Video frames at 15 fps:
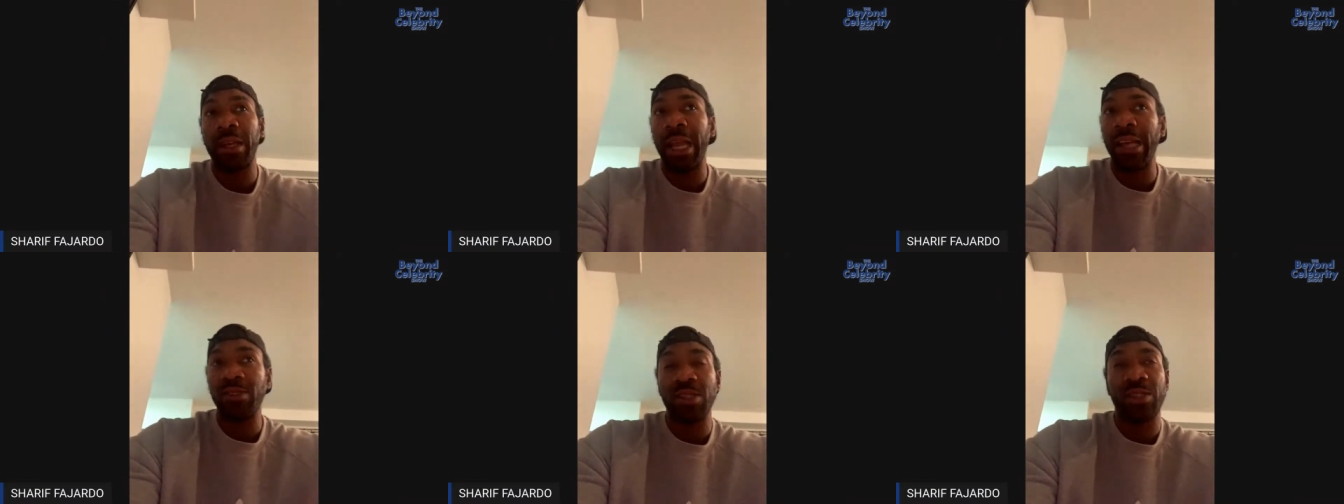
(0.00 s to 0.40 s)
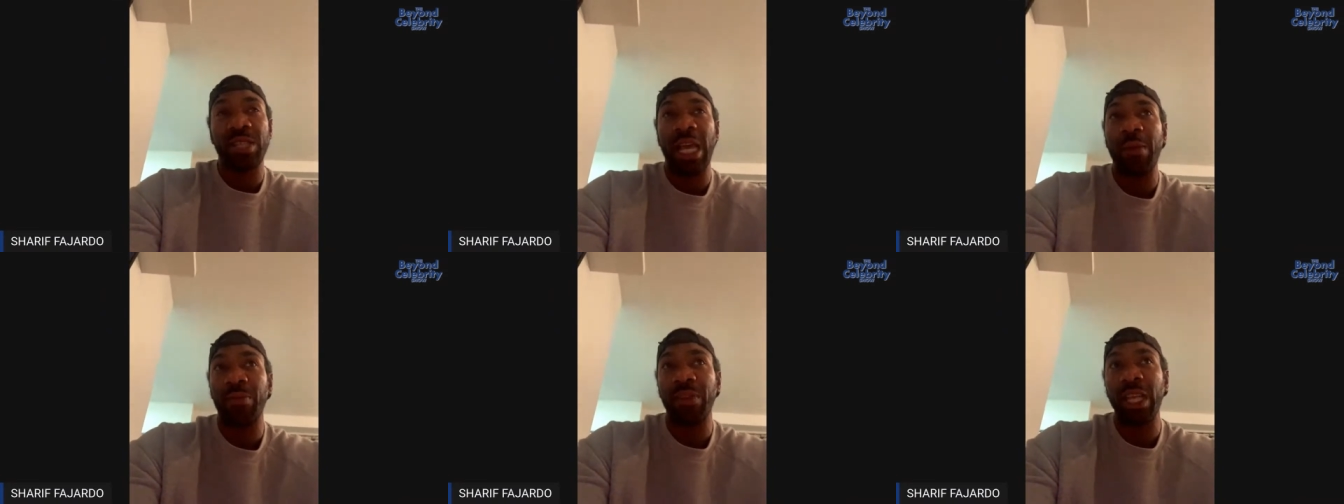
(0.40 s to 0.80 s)
And that's the
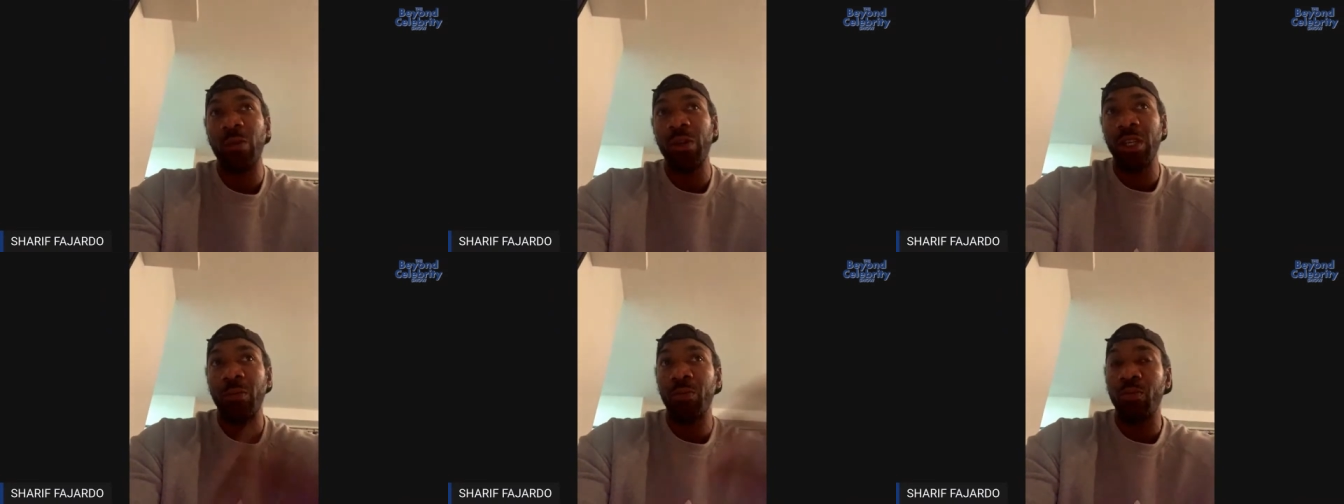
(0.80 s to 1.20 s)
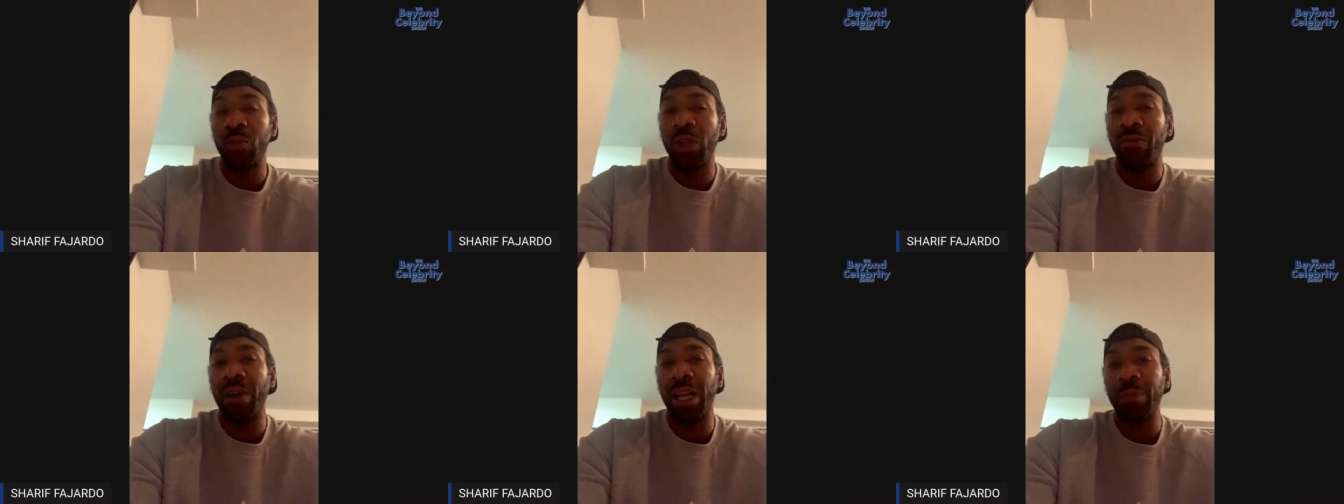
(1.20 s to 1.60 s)
same thing when you're
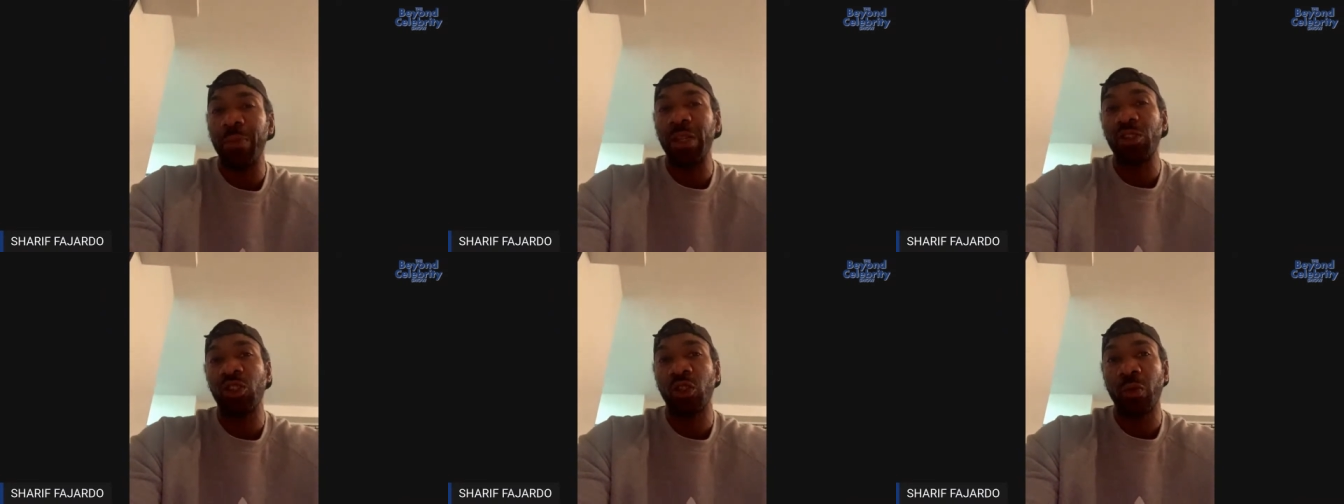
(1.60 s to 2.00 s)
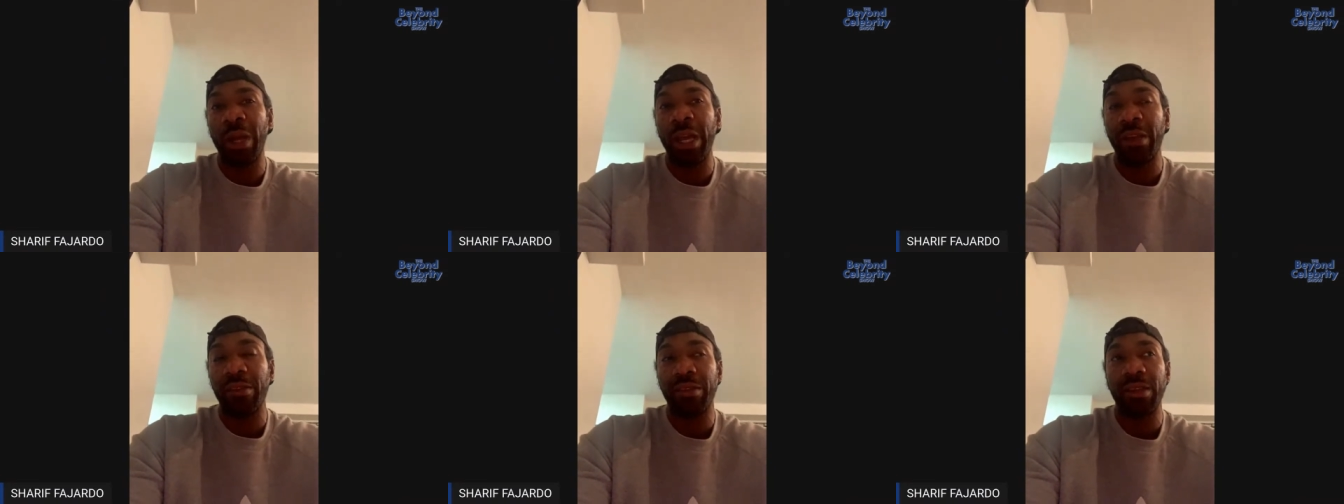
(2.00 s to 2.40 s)
developing
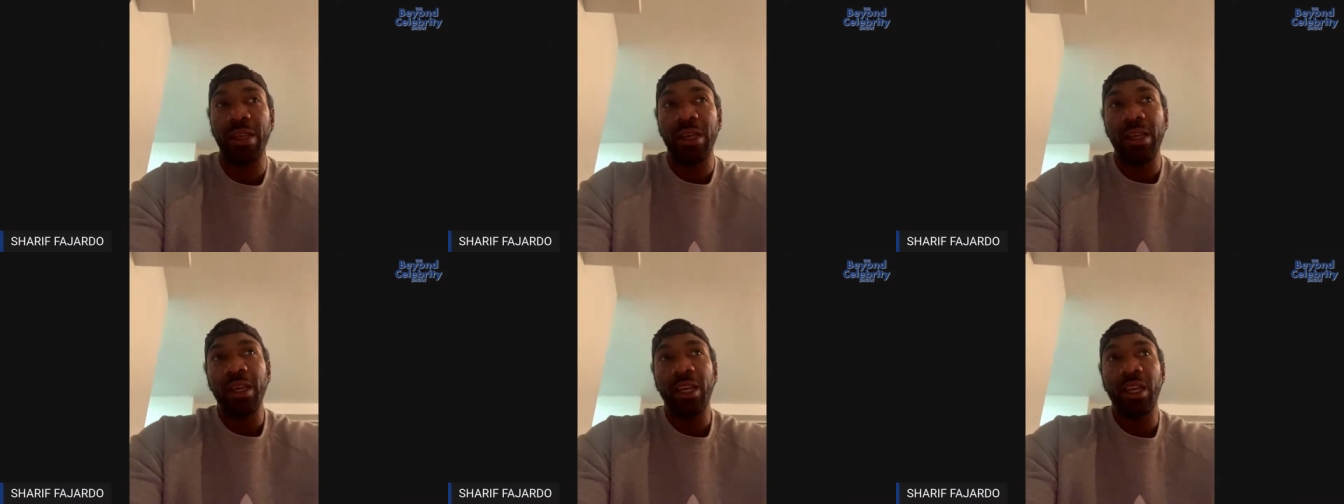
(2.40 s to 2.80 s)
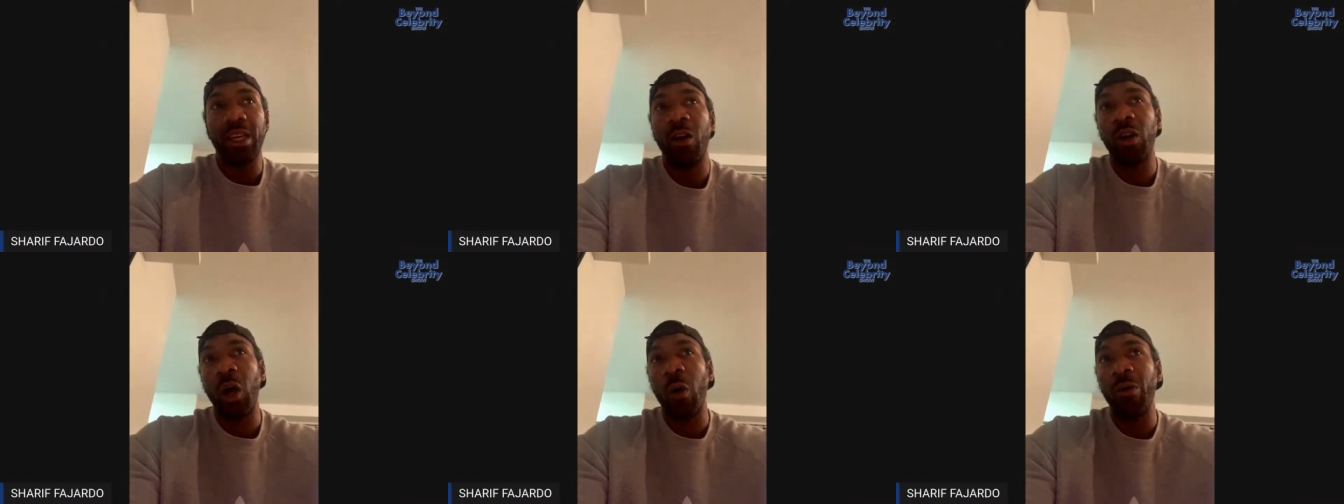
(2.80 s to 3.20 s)
strength, you
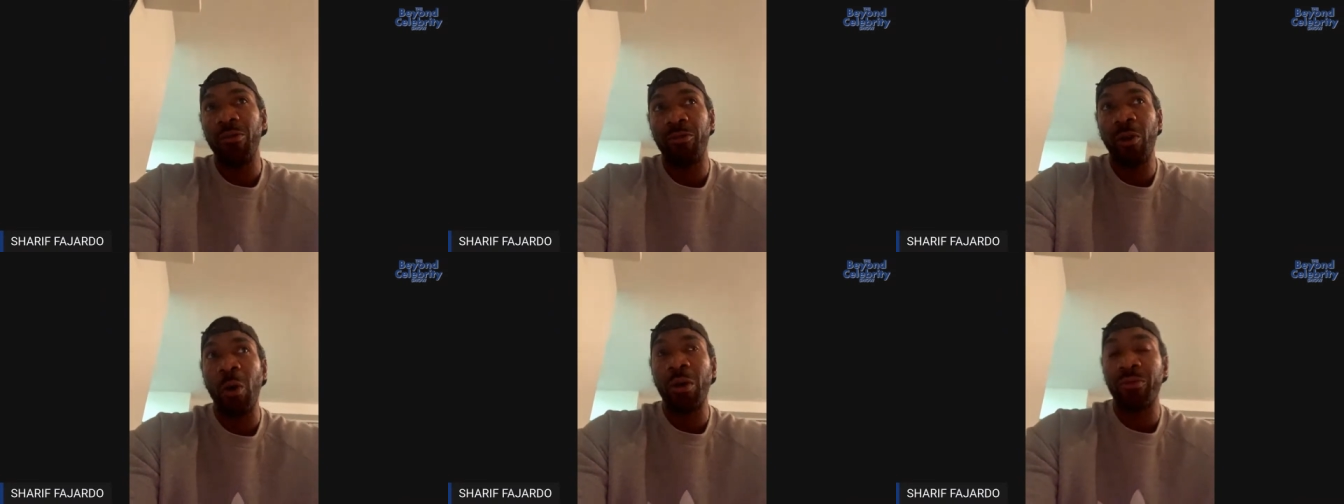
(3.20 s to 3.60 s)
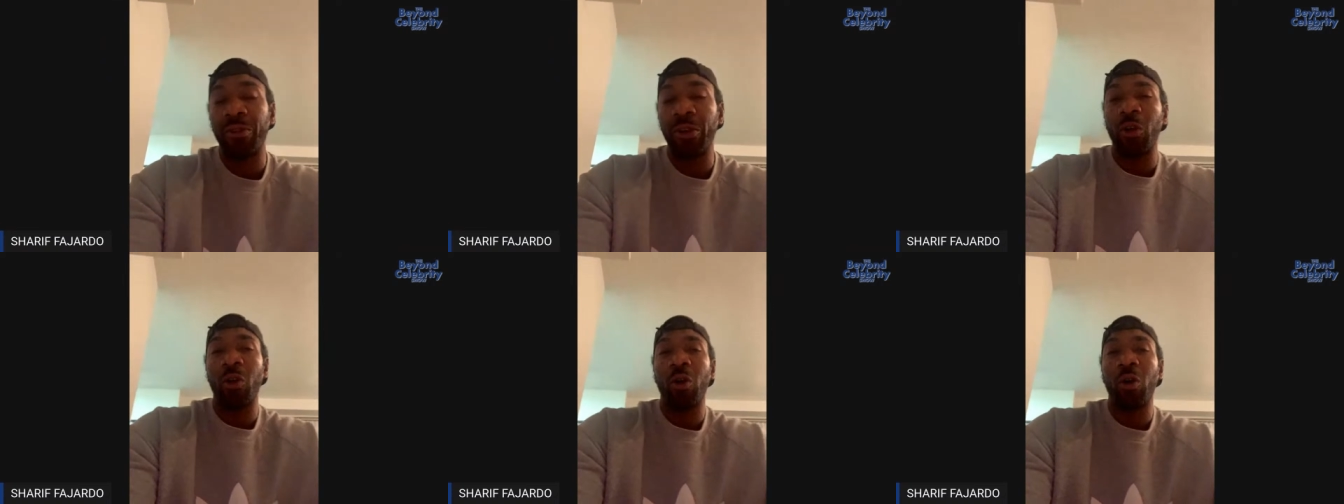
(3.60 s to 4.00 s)
know, going forward for
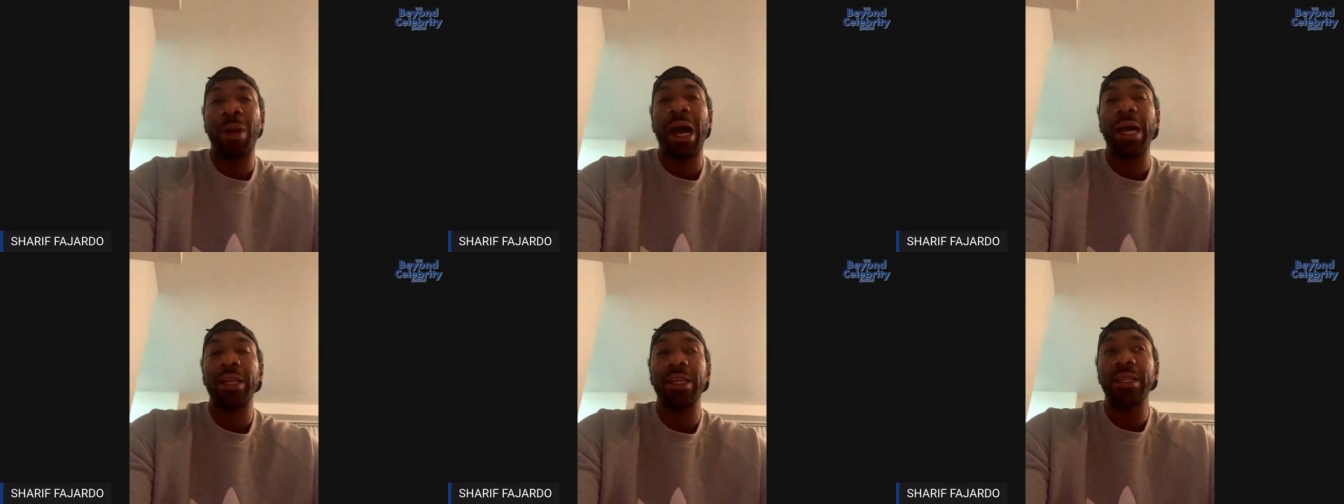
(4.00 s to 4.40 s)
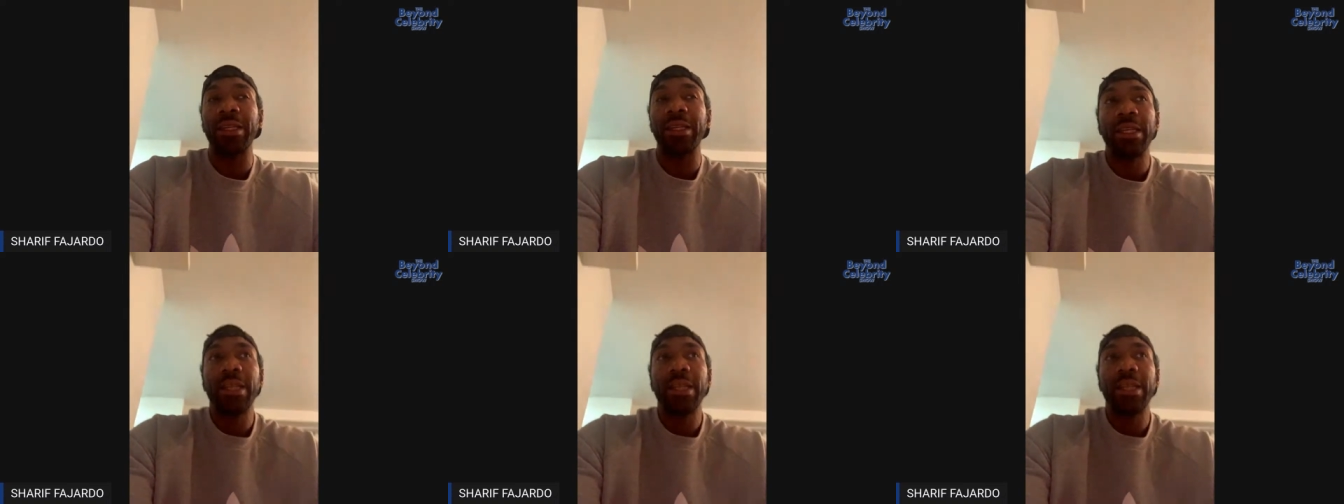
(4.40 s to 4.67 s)
your own body.